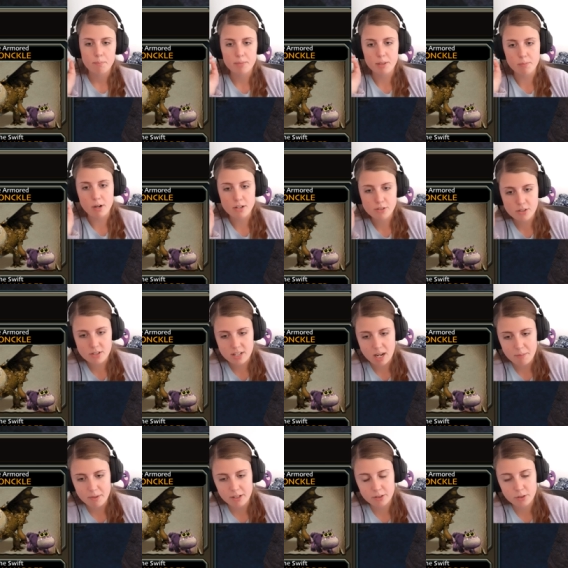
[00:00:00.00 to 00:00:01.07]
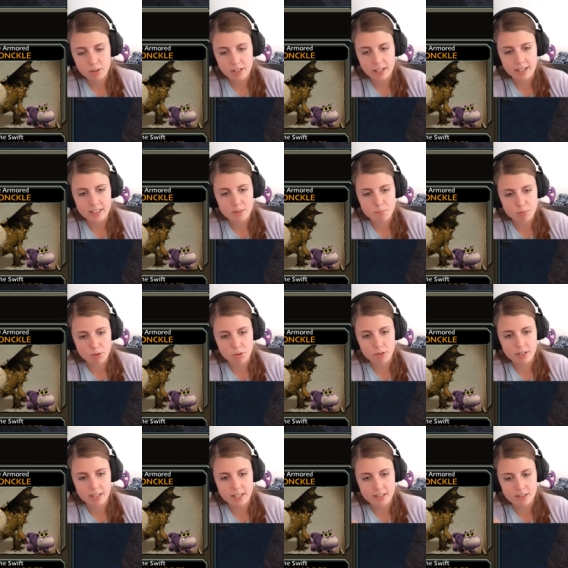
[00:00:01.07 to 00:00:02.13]
The Monstrous Nightmare look like it's
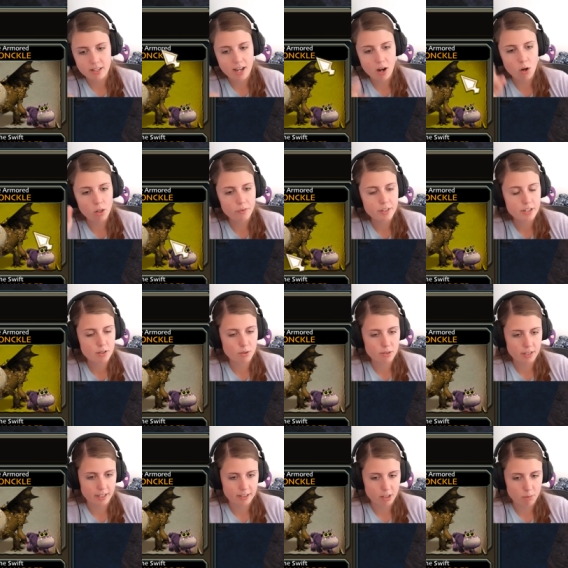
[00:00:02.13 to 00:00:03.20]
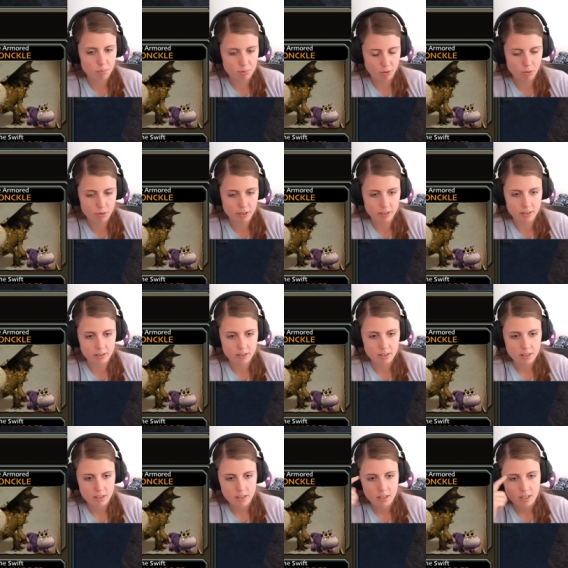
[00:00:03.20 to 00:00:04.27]
broken, and all these looks like they're broken.
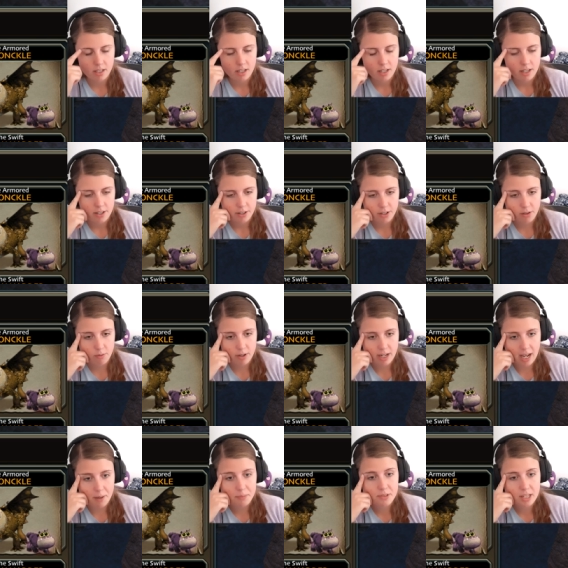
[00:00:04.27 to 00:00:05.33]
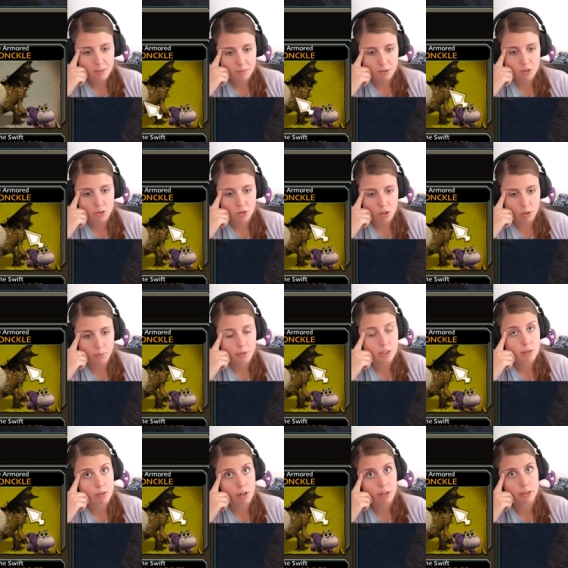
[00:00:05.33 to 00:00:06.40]
You know what? I'm tempted to go with the
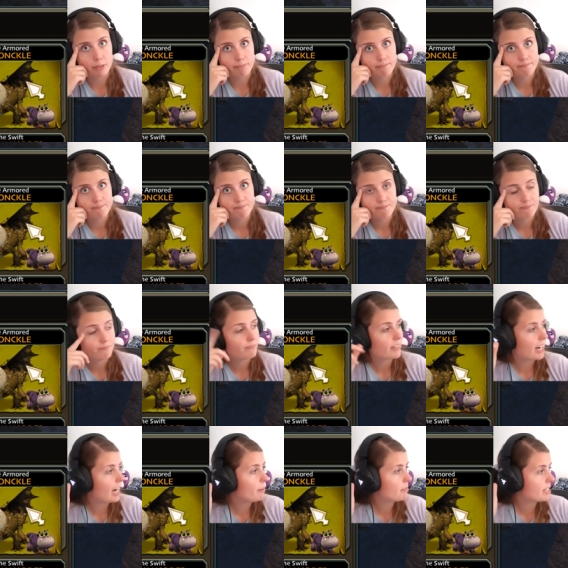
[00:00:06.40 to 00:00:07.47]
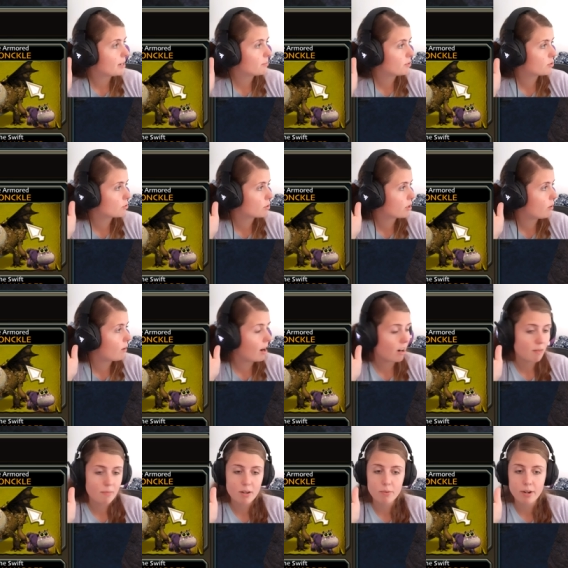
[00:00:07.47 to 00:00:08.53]
Gronckle. I'm tempted to go out
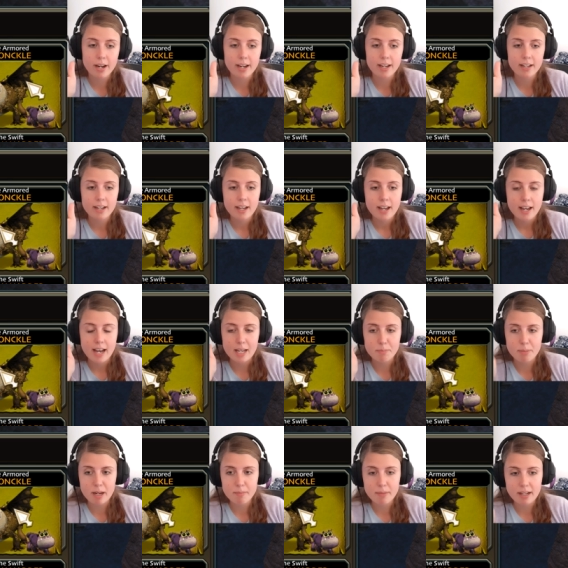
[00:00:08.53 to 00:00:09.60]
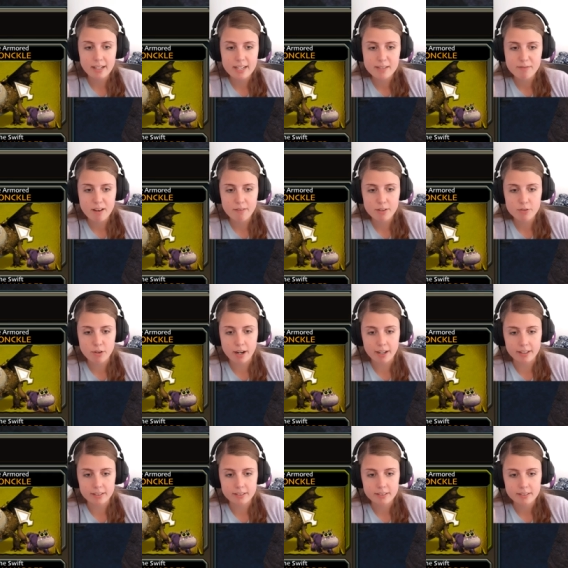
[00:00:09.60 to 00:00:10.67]
of my way and pick my least favorite
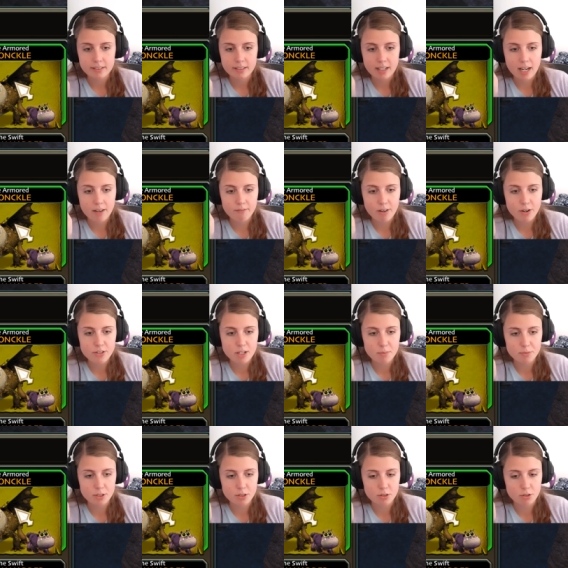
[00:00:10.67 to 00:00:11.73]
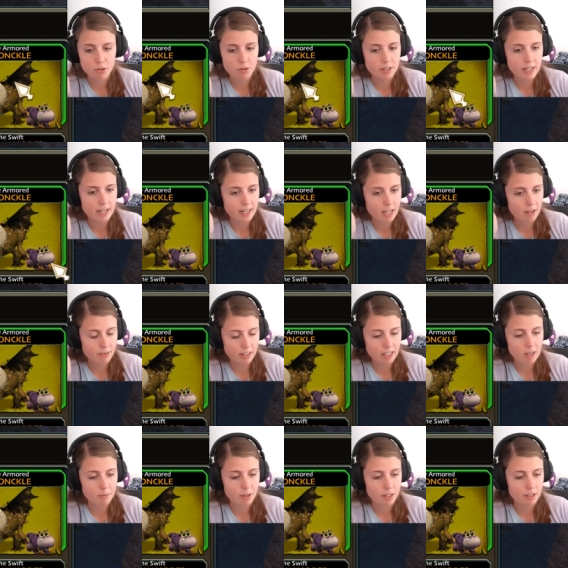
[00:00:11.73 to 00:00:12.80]
dragon. I'm very tempted to do it and I think
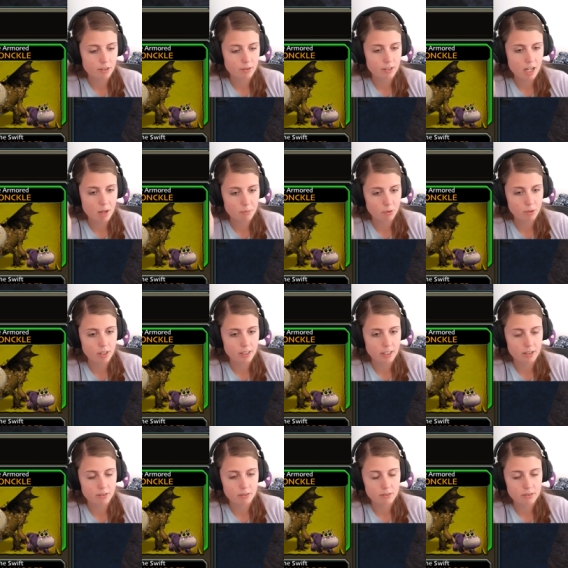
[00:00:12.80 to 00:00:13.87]
I'm gonna do it. I'm doing it now.